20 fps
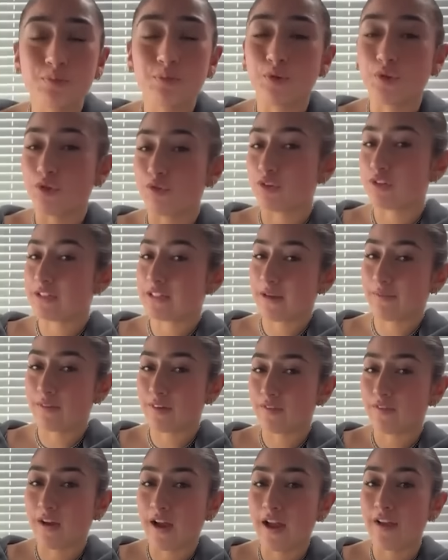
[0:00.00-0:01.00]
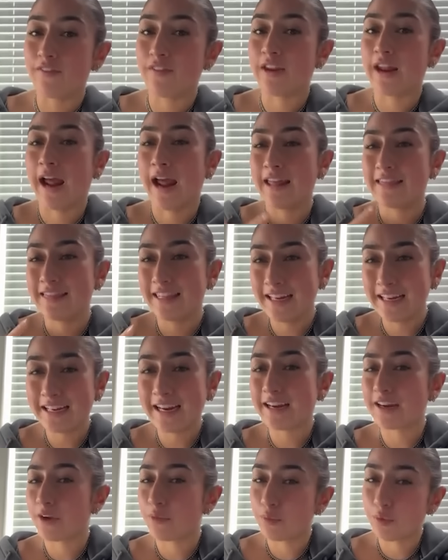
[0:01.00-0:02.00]
375 and I think I
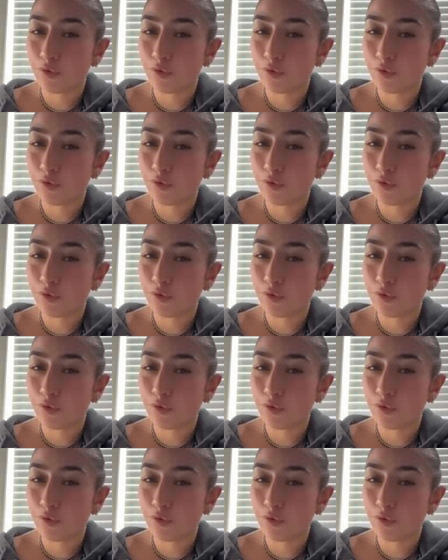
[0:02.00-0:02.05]
can pull